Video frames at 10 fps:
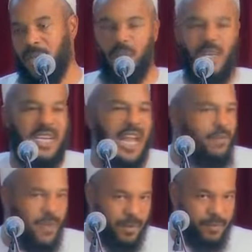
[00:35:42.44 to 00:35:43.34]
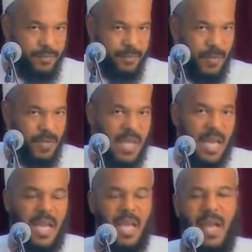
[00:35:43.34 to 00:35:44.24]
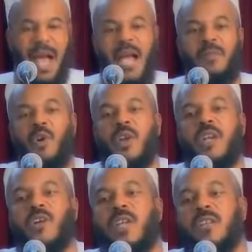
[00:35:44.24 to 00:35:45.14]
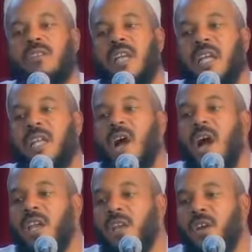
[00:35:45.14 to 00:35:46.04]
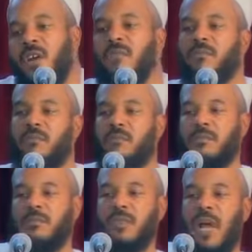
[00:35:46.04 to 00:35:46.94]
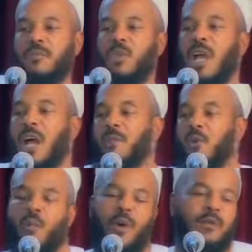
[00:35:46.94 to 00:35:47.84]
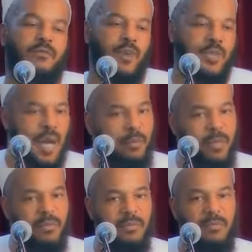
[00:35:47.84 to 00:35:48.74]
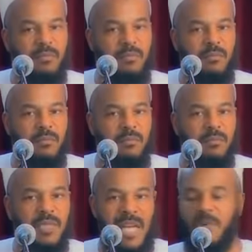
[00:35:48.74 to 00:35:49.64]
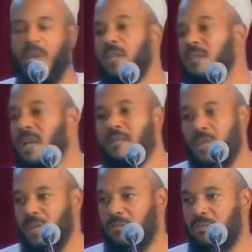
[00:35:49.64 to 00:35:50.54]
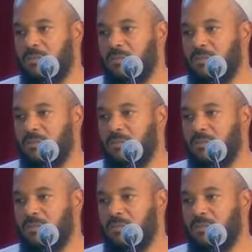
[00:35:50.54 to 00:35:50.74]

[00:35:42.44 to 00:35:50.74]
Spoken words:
They would never say, I am only going to study under Abdullah ibn Umar, for example. Tabi'in, same thing.